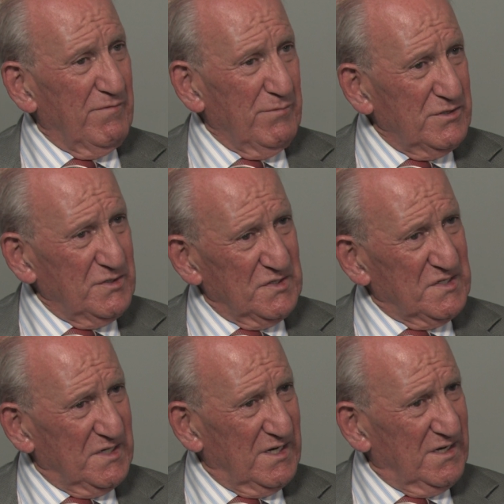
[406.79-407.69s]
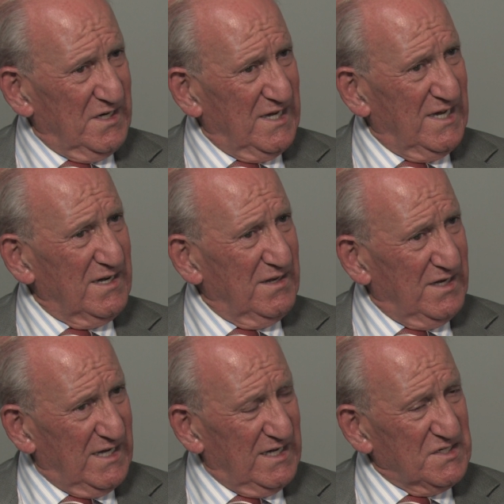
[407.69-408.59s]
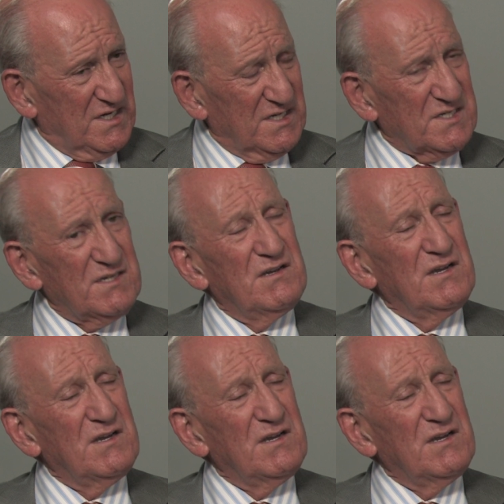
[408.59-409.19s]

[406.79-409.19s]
of merchants in Canada and the United States,